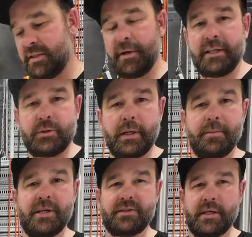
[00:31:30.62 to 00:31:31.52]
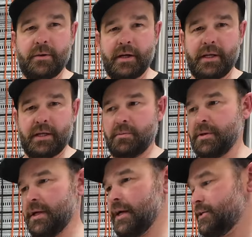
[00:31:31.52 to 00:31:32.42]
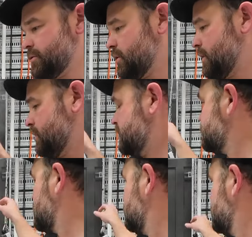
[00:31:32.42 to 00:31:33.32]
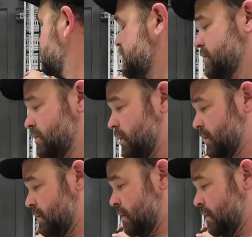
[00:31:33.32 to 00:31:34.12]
about 20 minutes anyway to get your pH right and your dissolved oxygen right.